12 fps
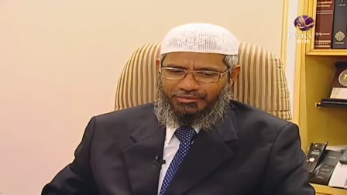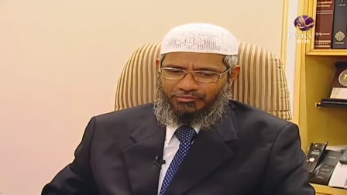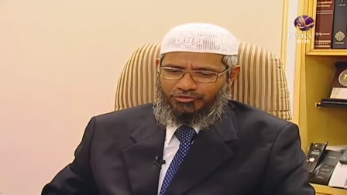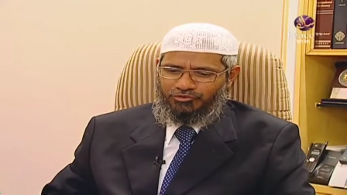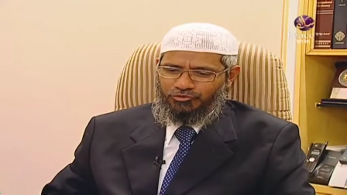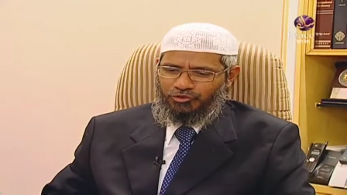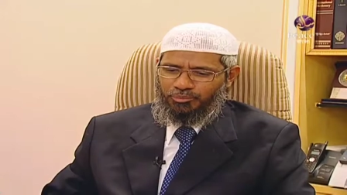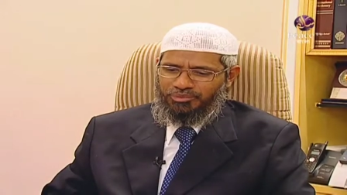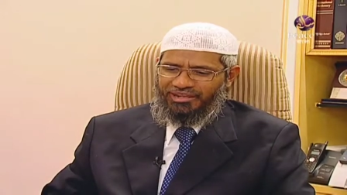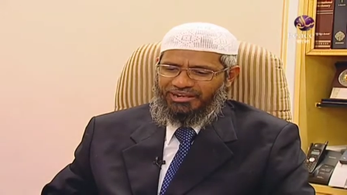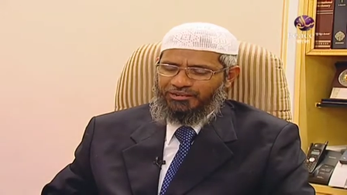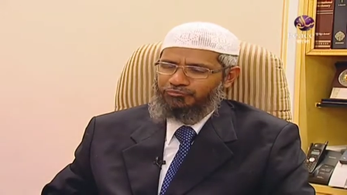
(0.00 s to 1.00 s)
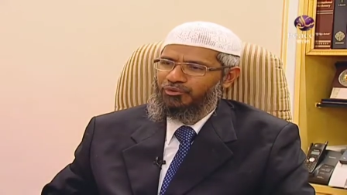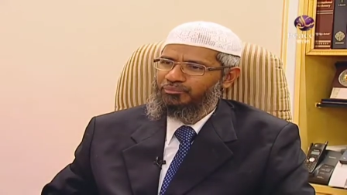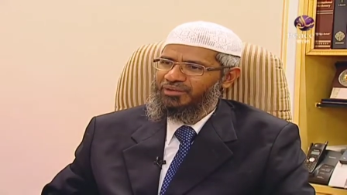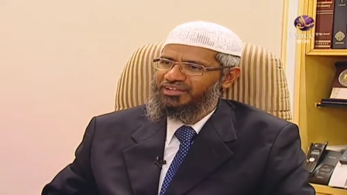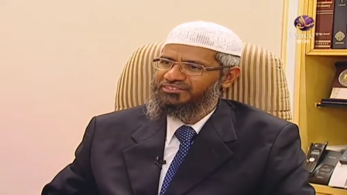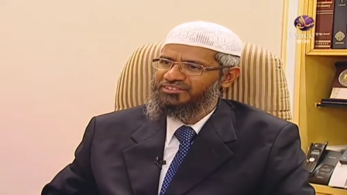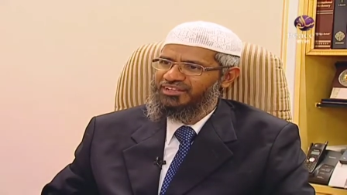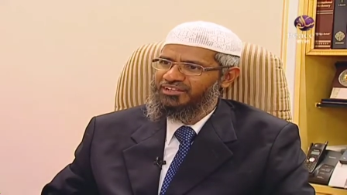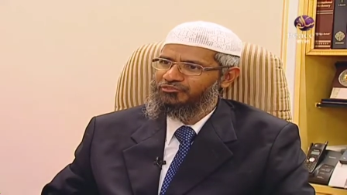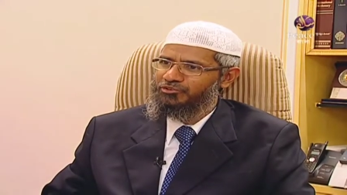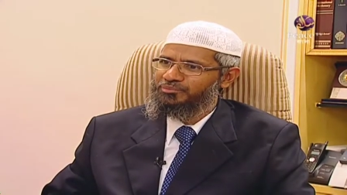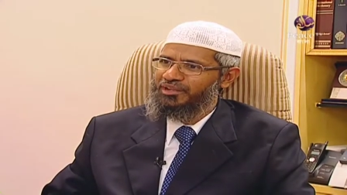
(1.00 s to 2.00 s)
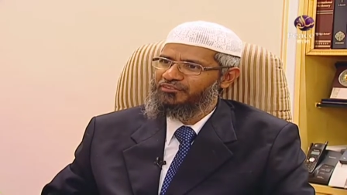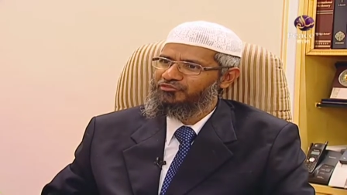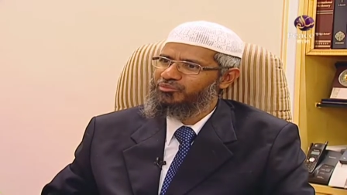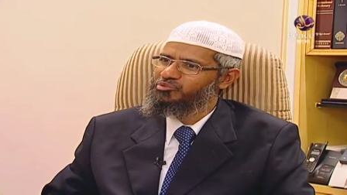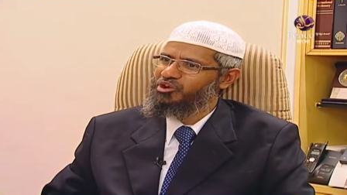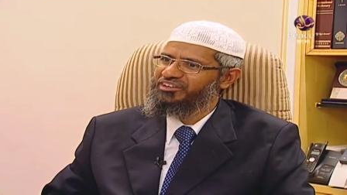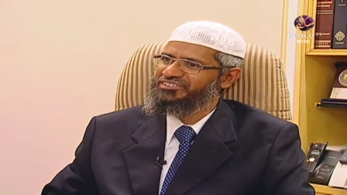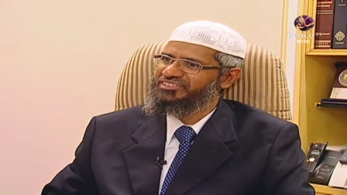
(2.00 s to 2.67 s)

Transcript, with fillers: There was no planning from my side. It was planning from